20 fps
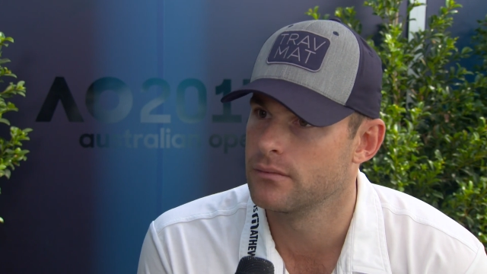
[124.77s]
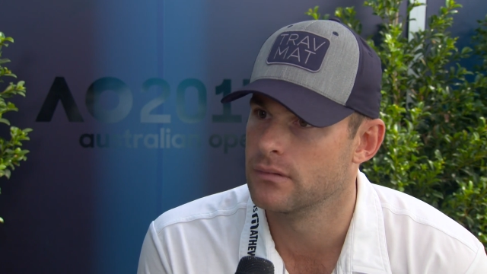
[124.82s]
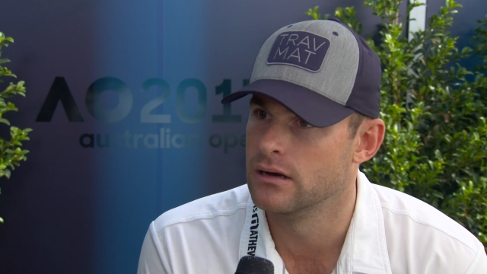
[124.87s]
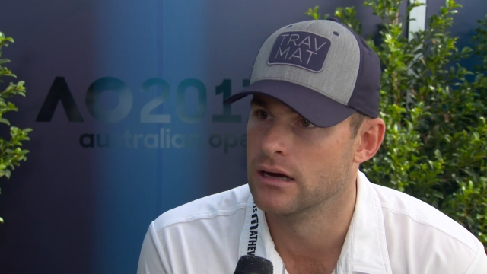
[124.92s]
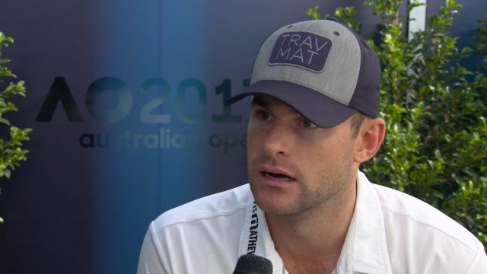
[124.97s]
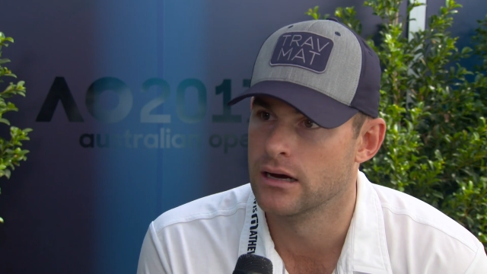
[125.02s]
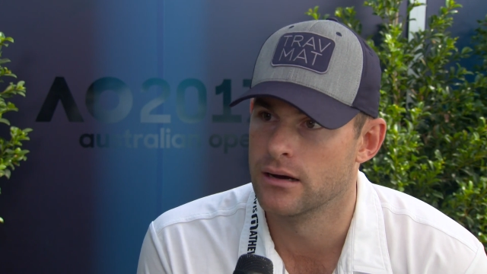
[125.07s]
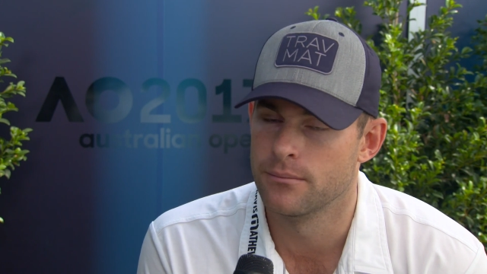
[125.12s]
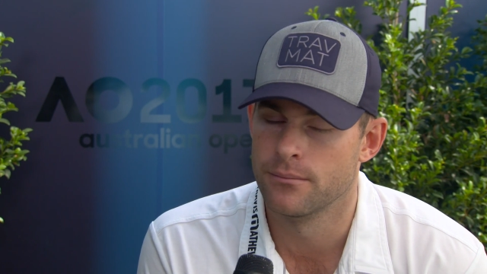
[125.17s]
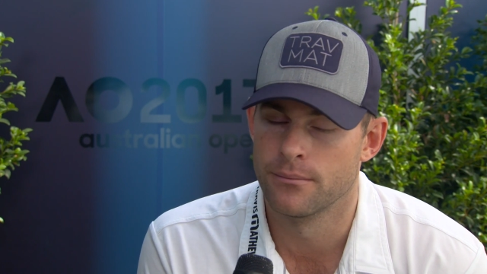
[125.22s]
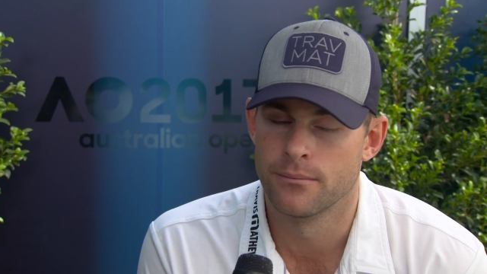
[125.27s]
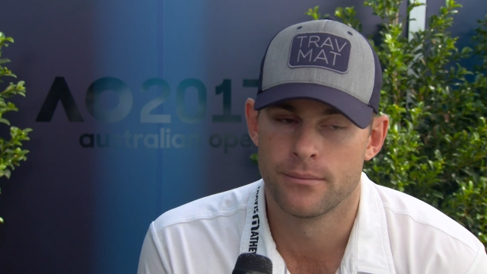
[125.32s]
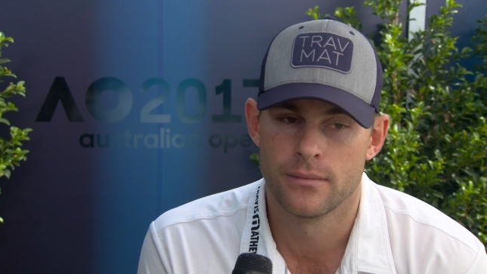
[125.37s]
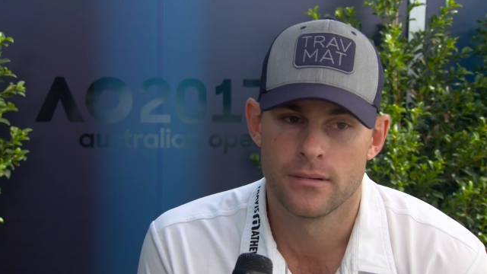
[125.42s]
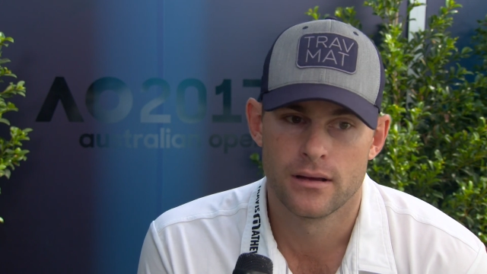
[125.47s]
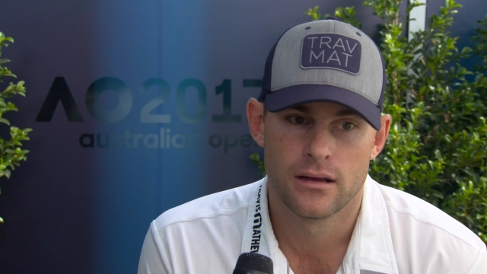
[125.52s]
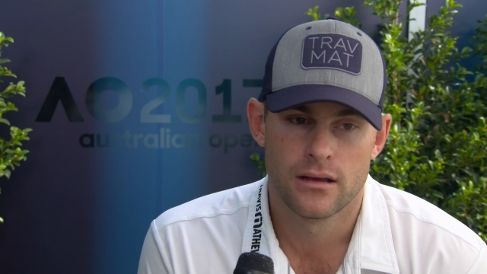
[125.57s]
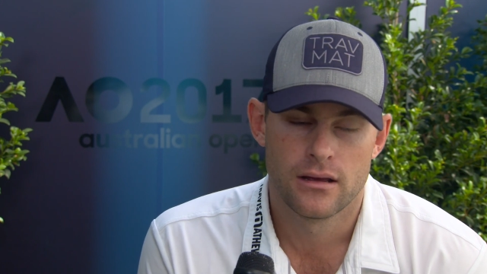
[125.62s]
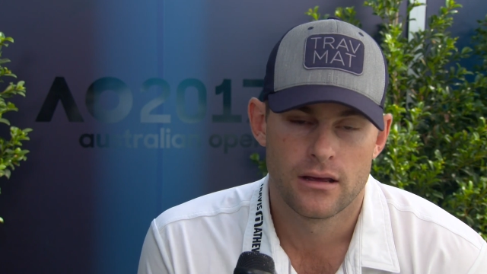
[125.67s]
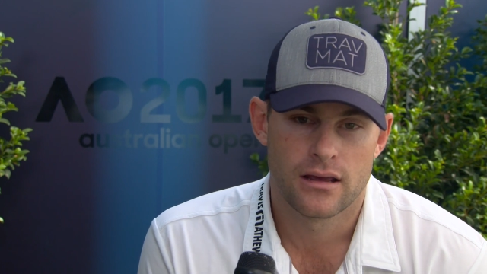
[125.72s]
Um,
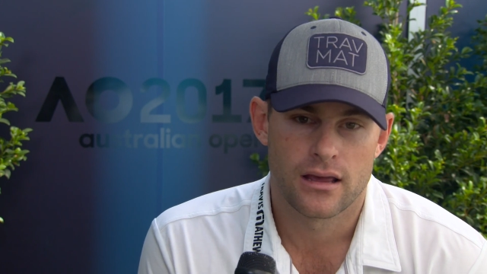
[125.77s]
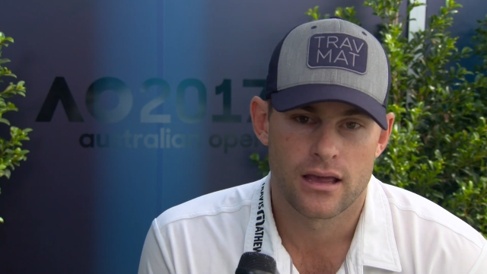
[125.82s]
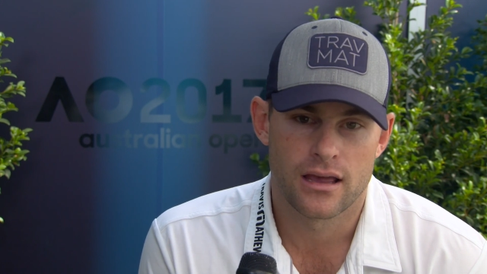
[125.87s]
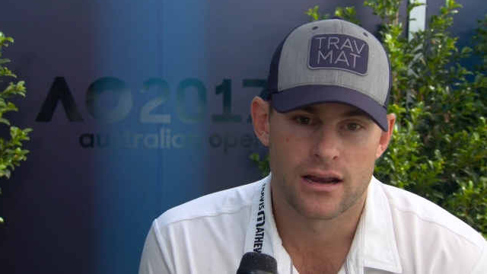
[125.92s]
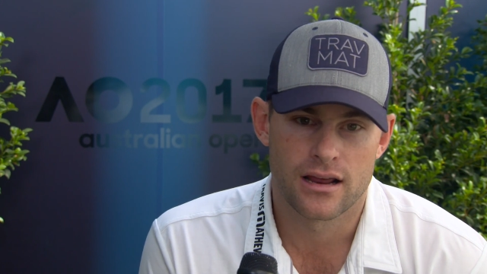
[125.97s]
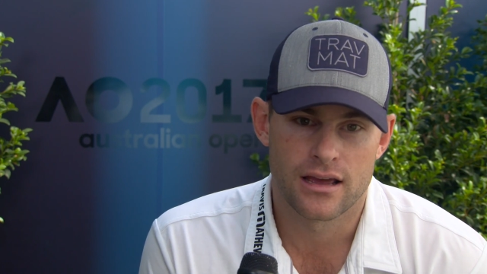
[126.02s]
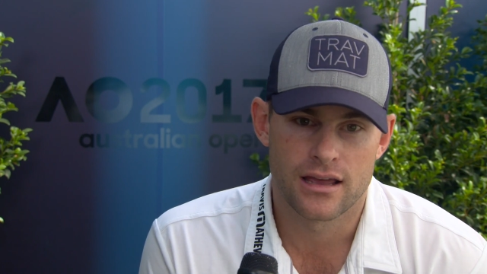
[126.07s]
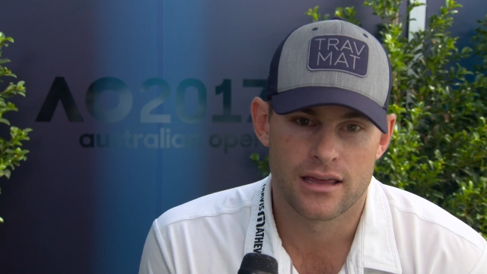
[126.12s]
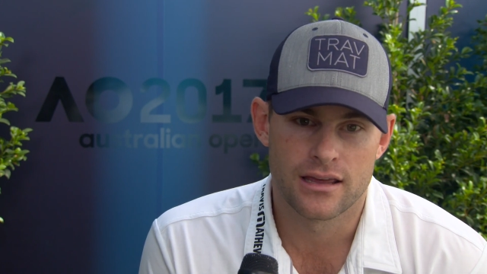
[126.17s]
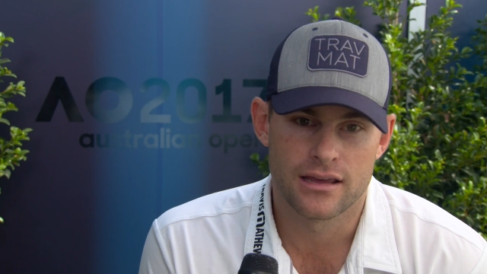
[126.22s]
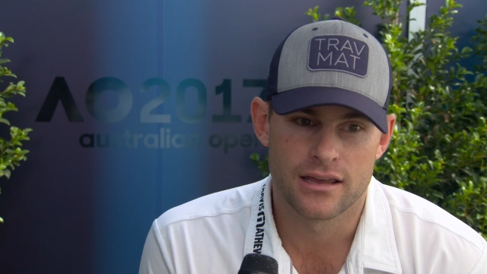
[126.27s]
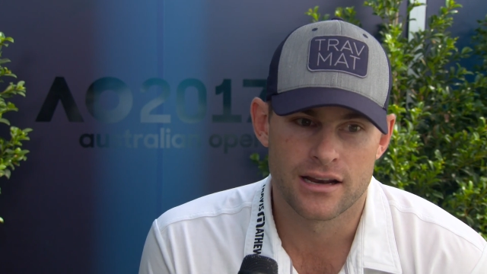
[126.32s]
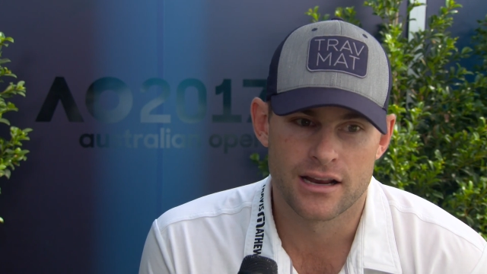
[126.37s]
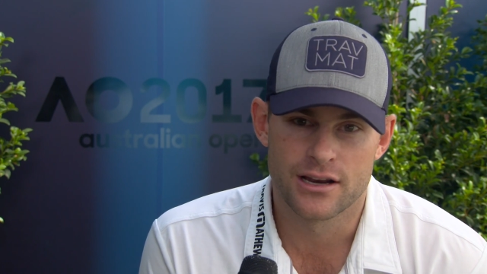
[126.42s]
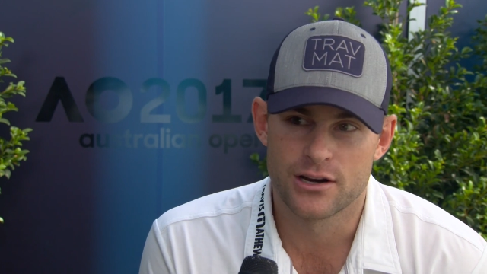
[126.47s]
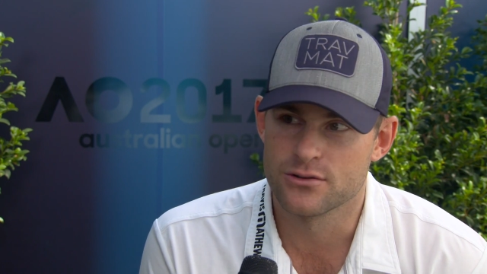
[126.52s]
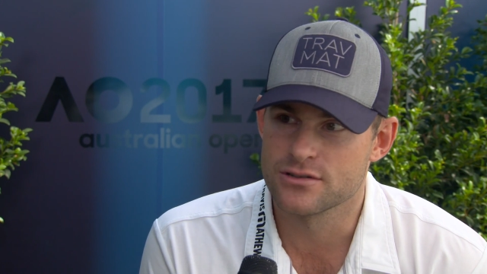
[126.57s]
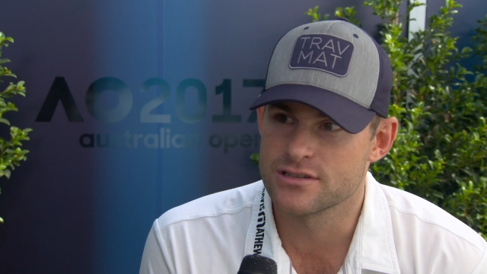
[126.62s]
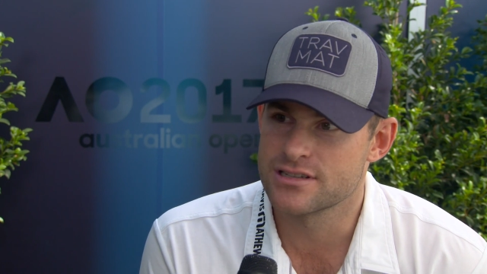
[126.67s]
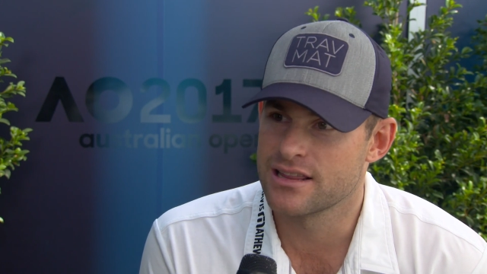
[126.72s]
and I, and I
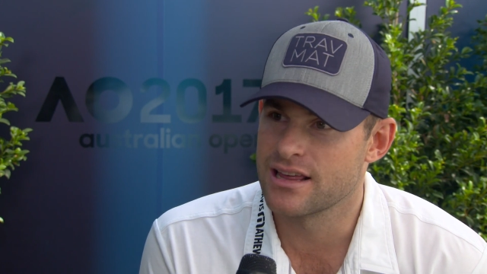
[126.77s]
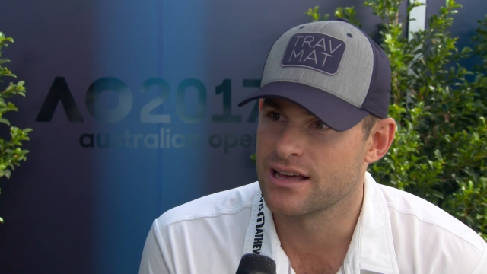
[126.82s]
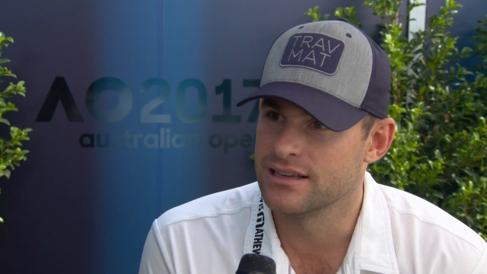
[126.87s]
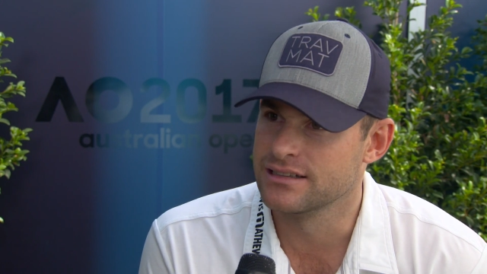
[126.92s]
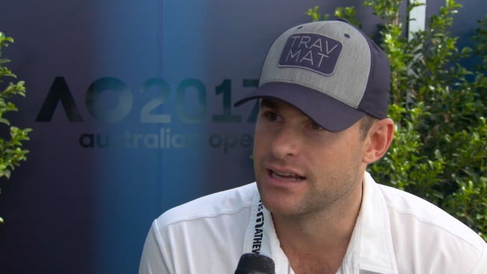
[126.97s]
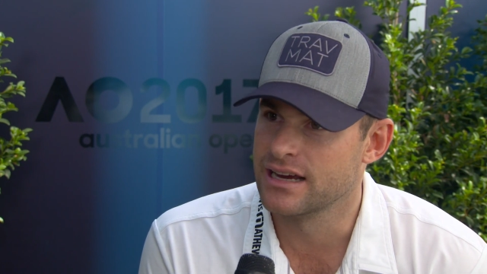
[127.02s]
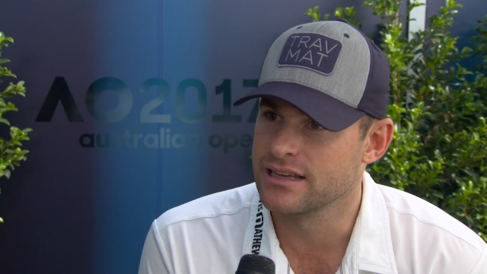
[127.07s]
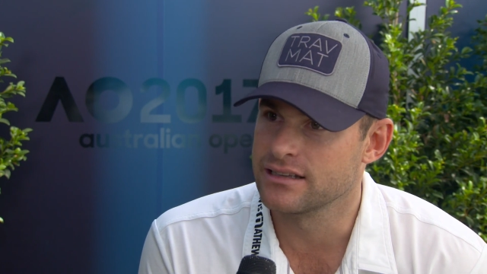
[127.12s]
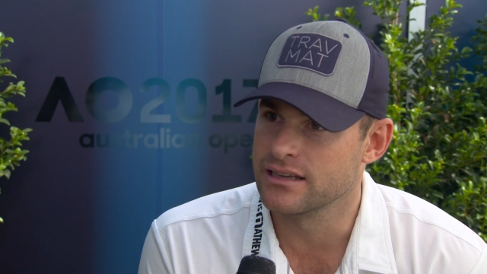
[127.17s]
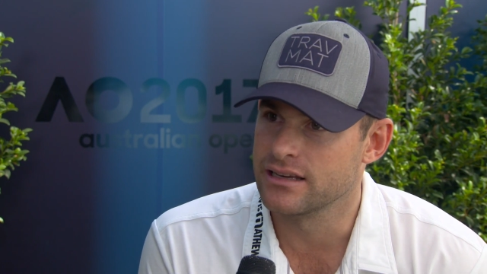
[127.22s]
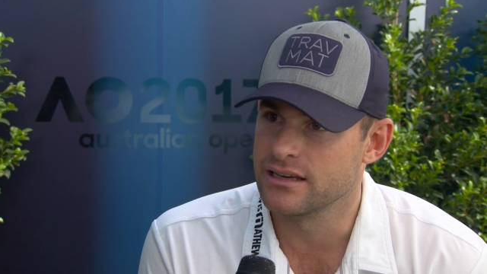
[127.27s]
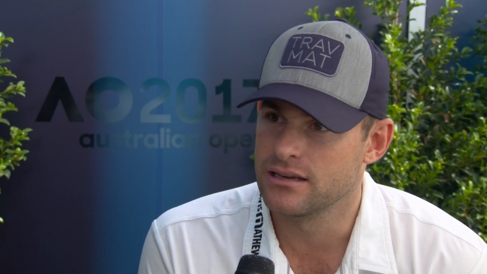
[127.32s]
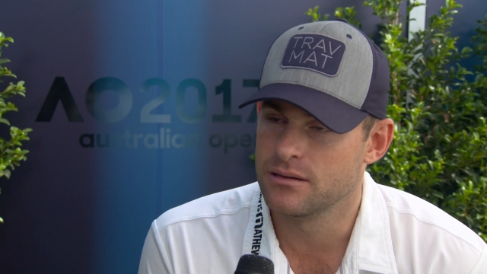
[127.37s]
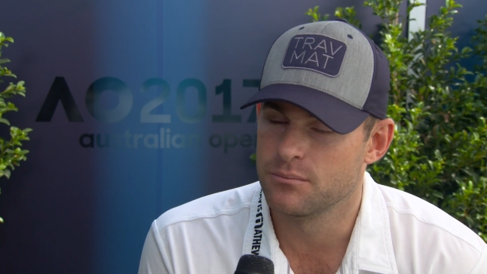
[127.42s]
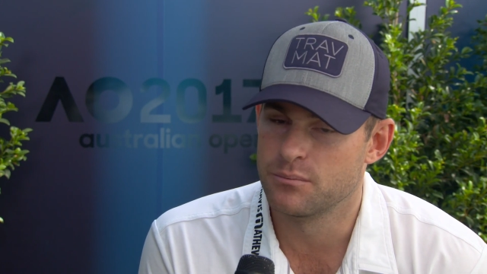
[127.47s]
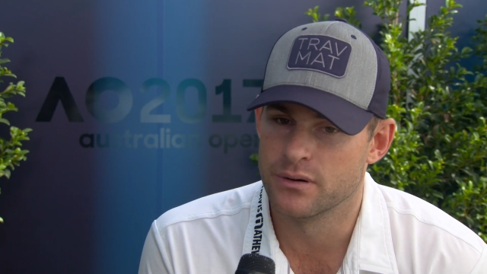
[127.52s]
don't say that lightly,